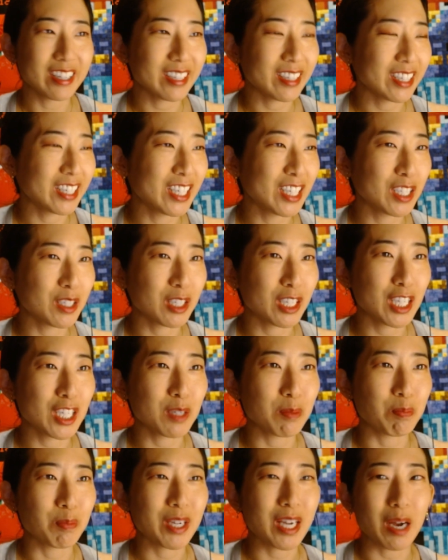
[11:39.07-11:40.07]
He's
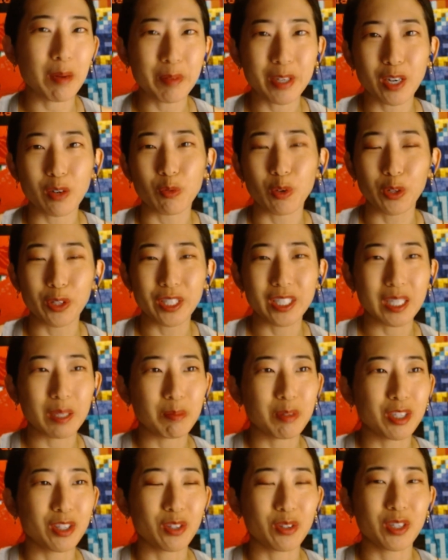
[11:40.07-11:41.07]
becoming a Roland
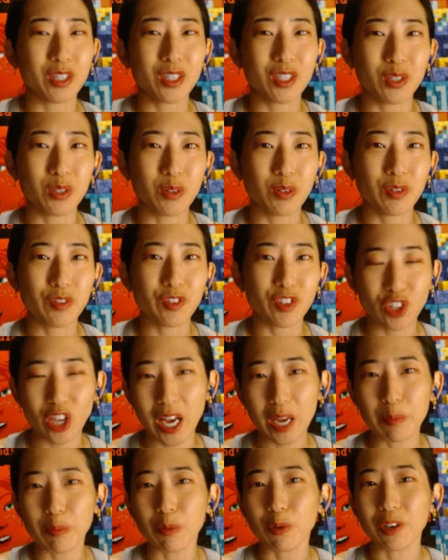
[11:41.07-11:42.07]
MT32
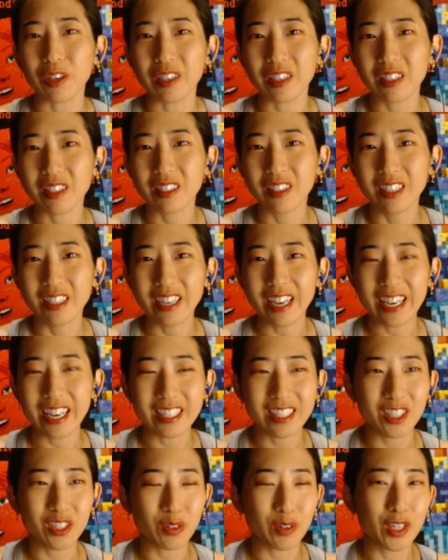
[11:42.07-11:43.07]
cyborg, as
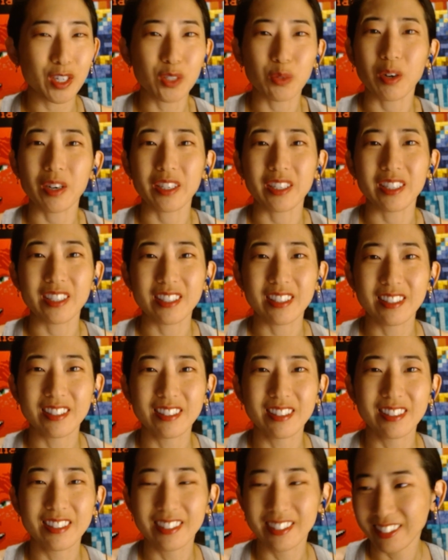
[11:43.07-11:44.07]
he's always wanted.
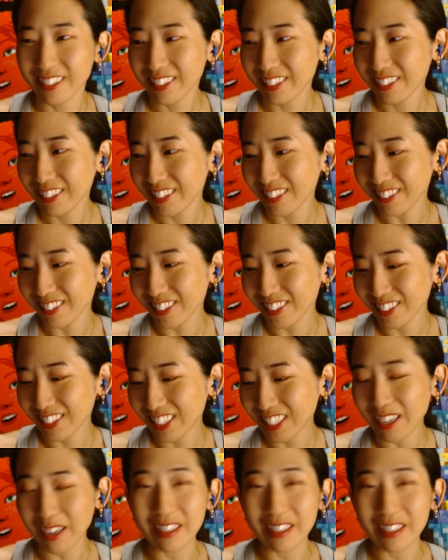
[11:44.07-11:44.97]
So you'll see a